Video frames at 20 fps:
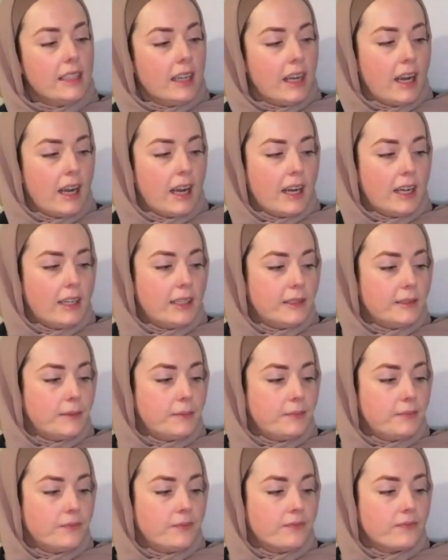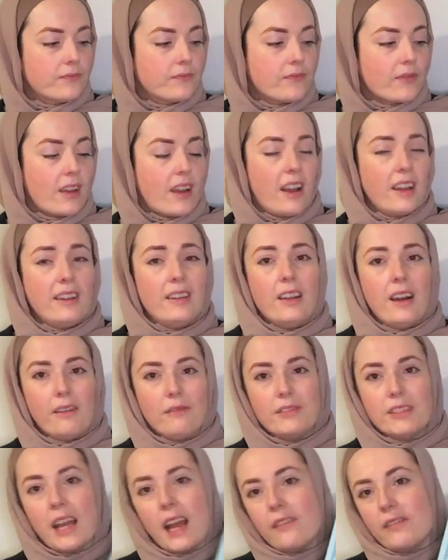I loved
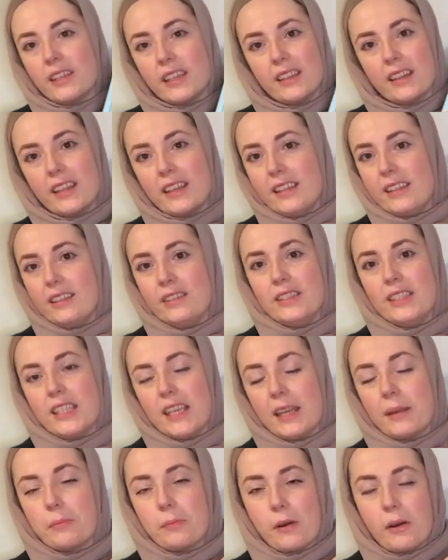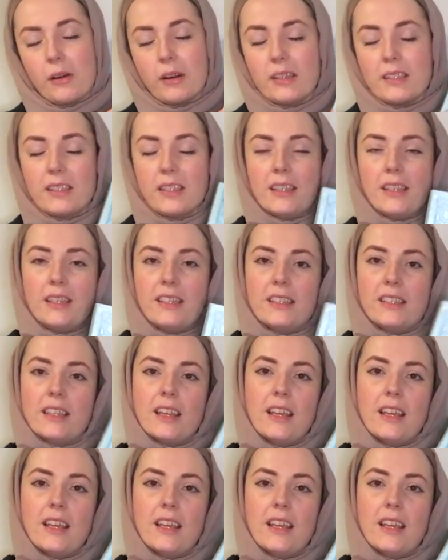having the little tick boxes.